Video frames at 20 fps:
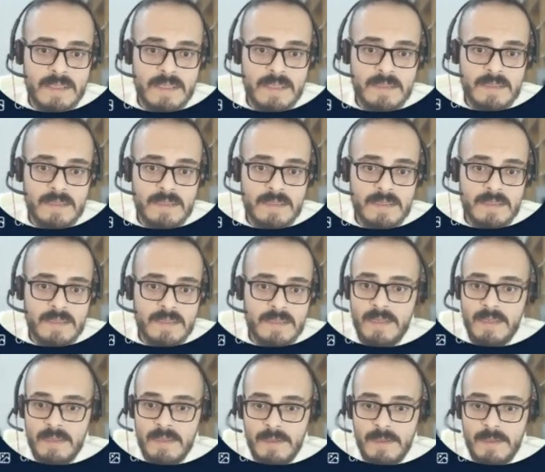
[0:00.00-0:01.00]
For
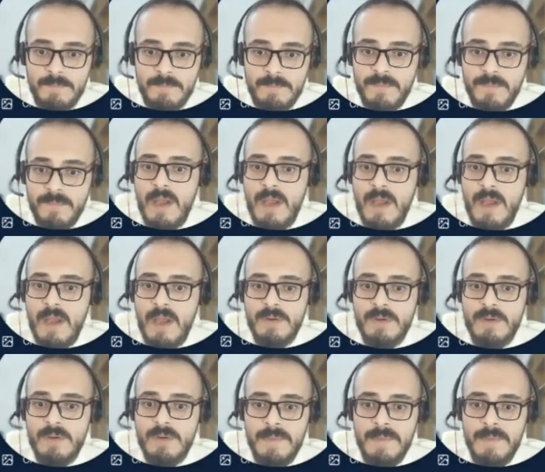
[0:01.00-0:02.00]
YouTube, you can do
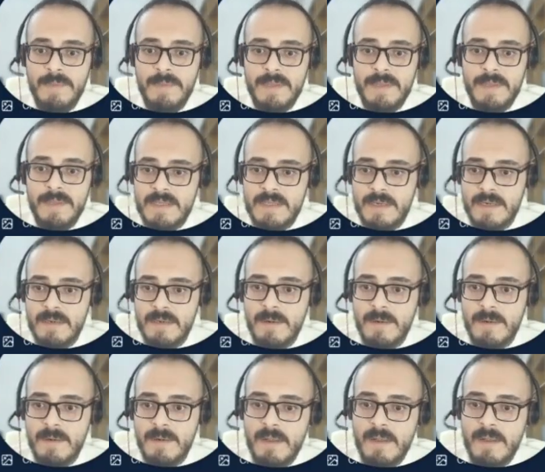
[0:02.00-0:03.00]
normal YouTube
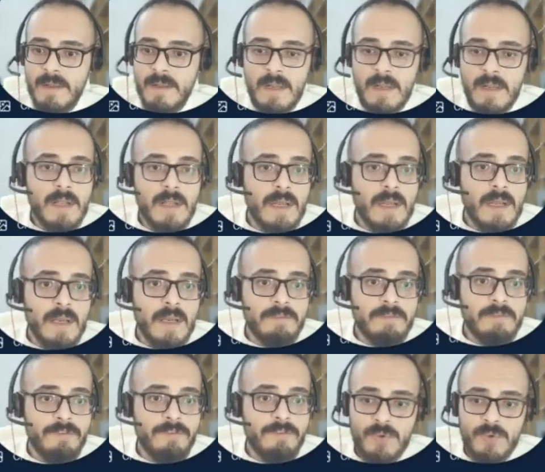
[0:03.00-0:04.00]
standard, or you can do
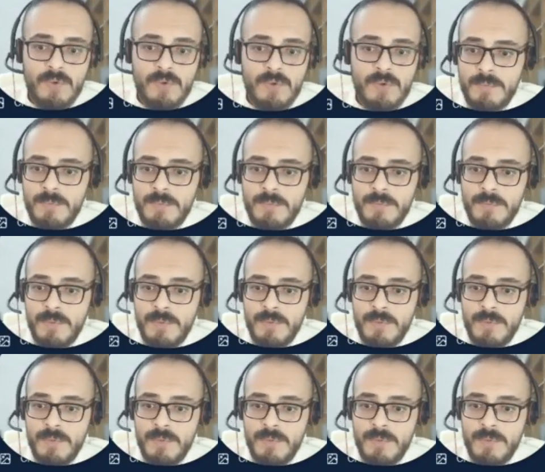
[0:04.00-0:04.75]
YouTube Shorts.